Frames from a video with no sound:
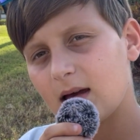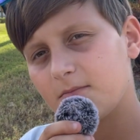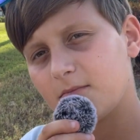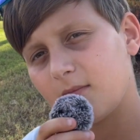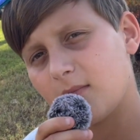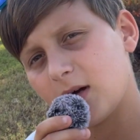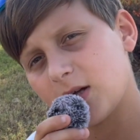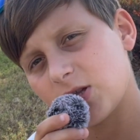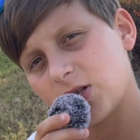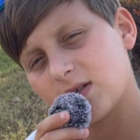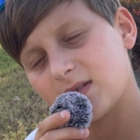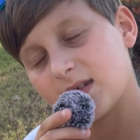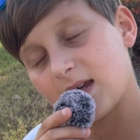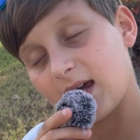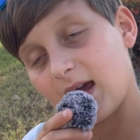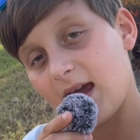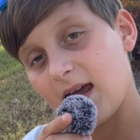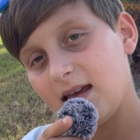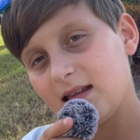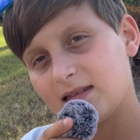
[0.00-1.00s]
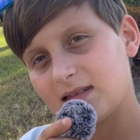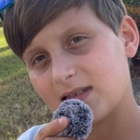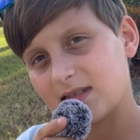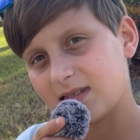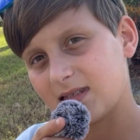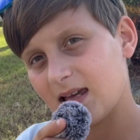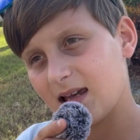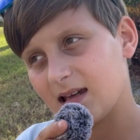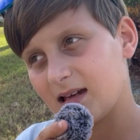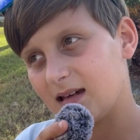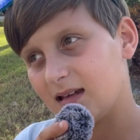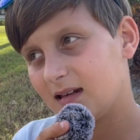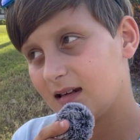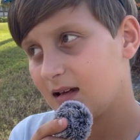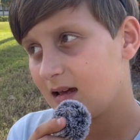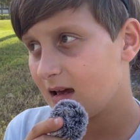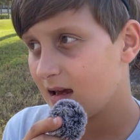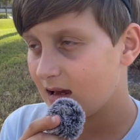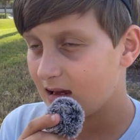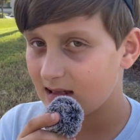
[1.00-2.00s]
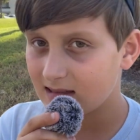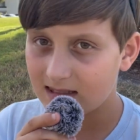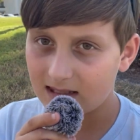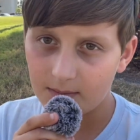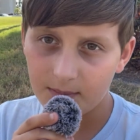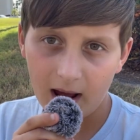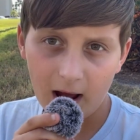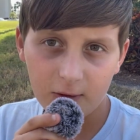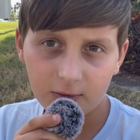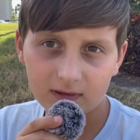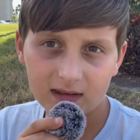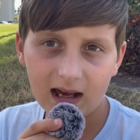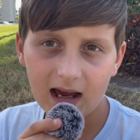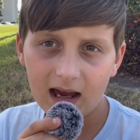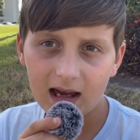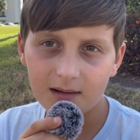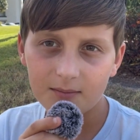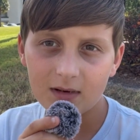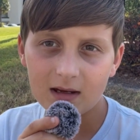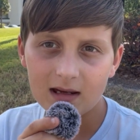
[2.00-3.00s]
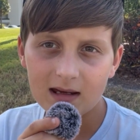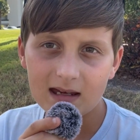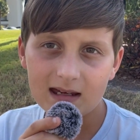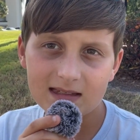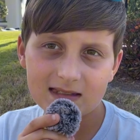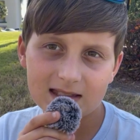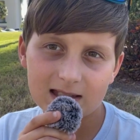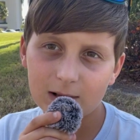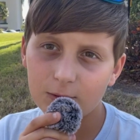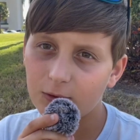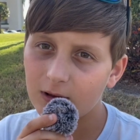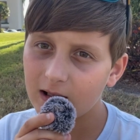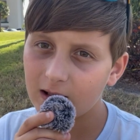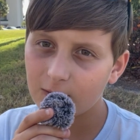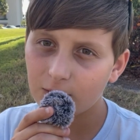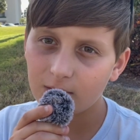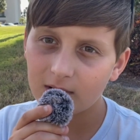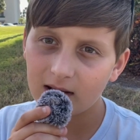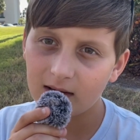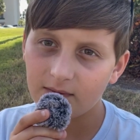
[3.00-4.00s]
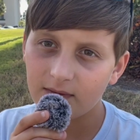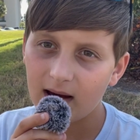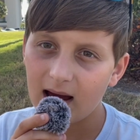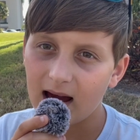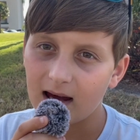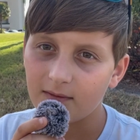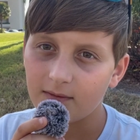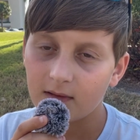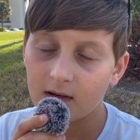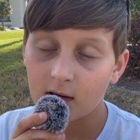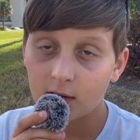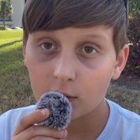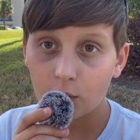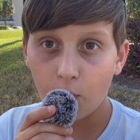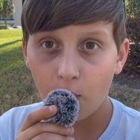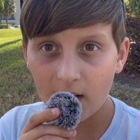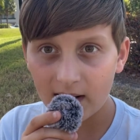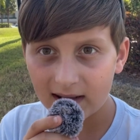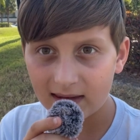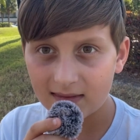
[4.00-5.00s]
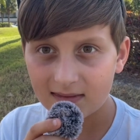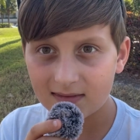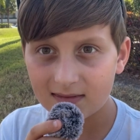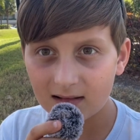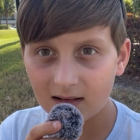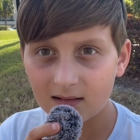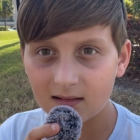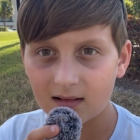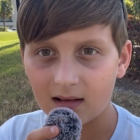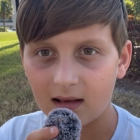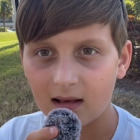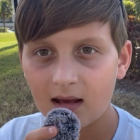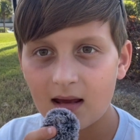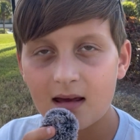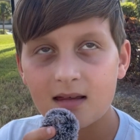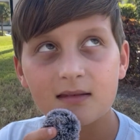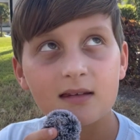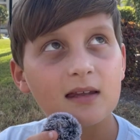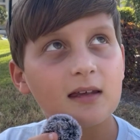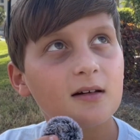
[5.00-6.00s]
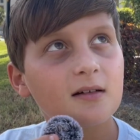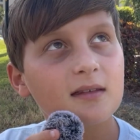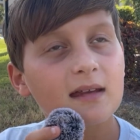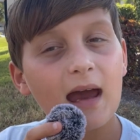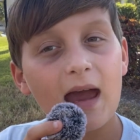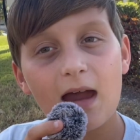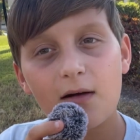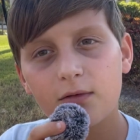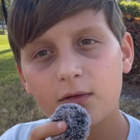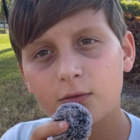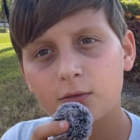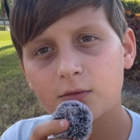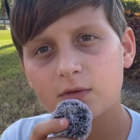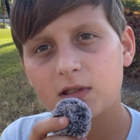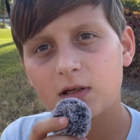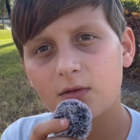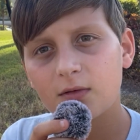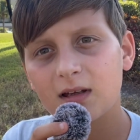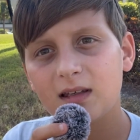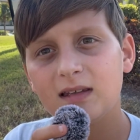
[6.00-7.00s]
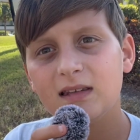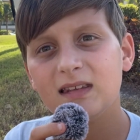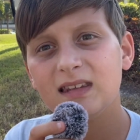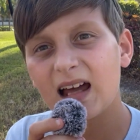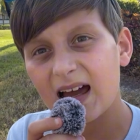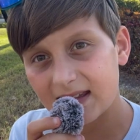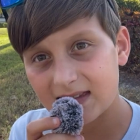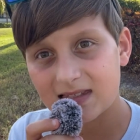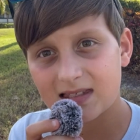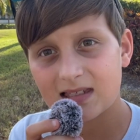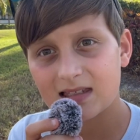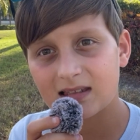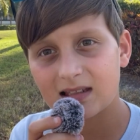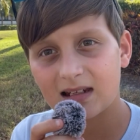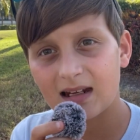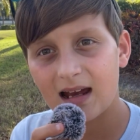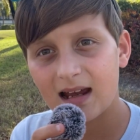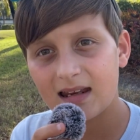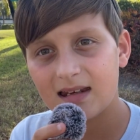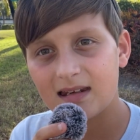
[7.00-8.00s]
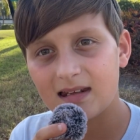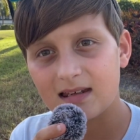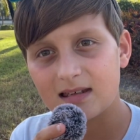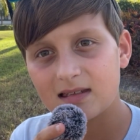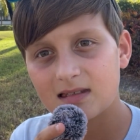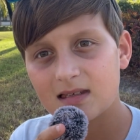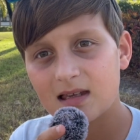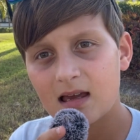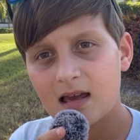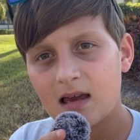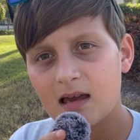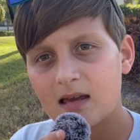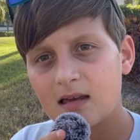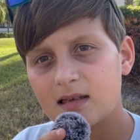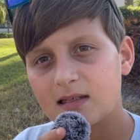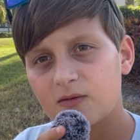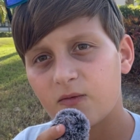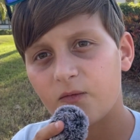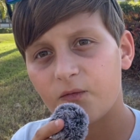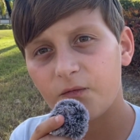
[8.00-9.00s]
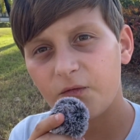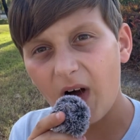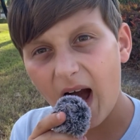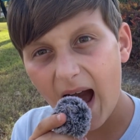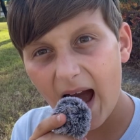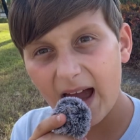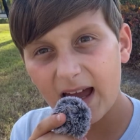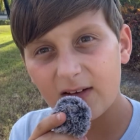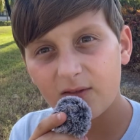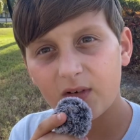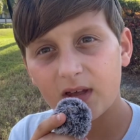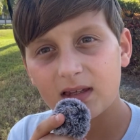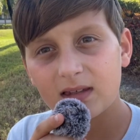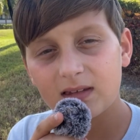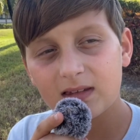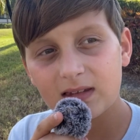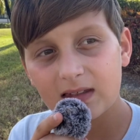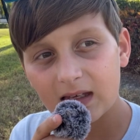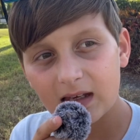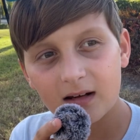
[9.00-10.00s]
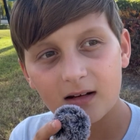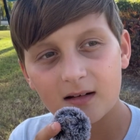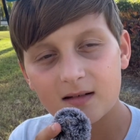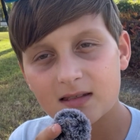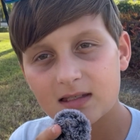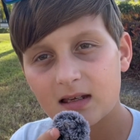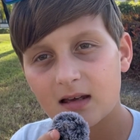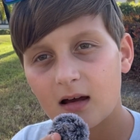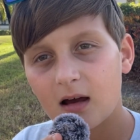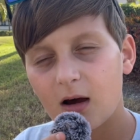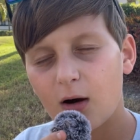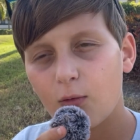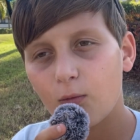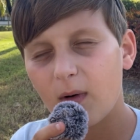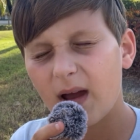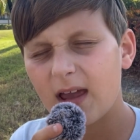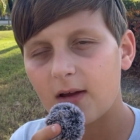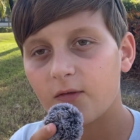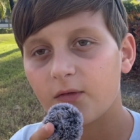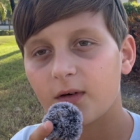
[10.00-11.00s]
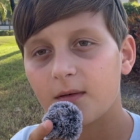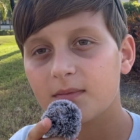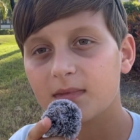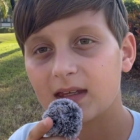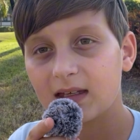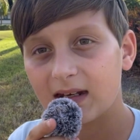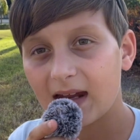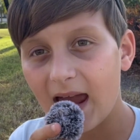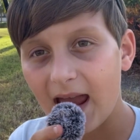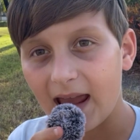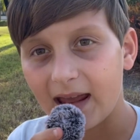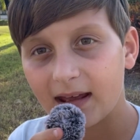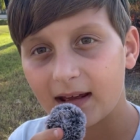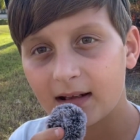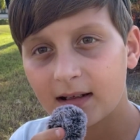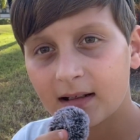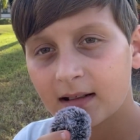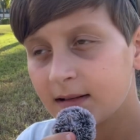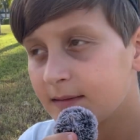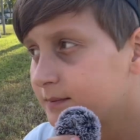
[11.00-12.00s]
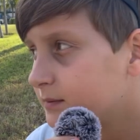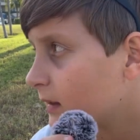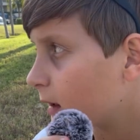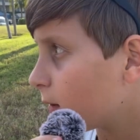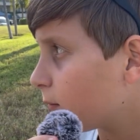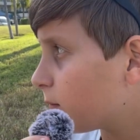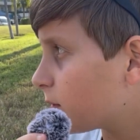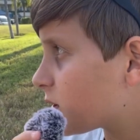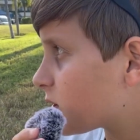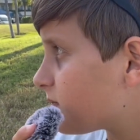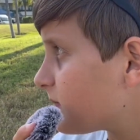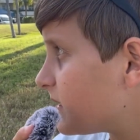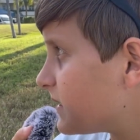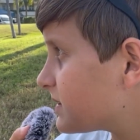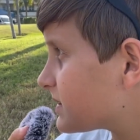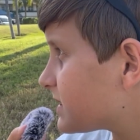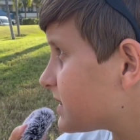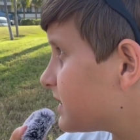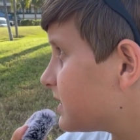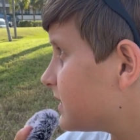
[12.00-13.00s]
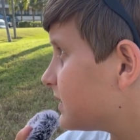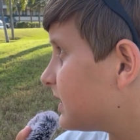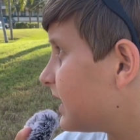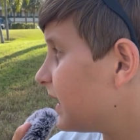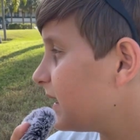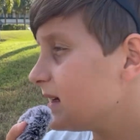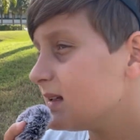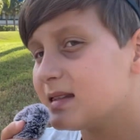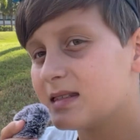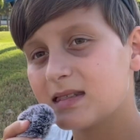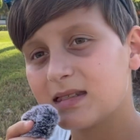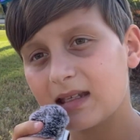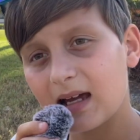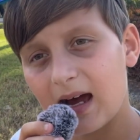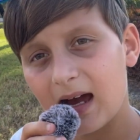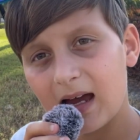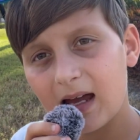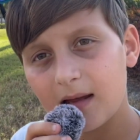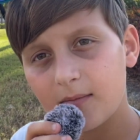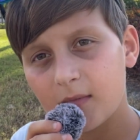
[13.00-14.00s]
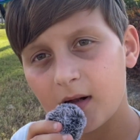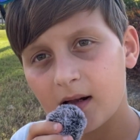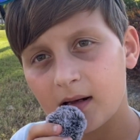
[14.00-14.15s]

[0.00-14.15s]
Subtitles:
much as I hate to say it, it's about time. It's 2025. 2030, the year that everyone was going nuts in the 90s, is 5 years away from today, which means that it's time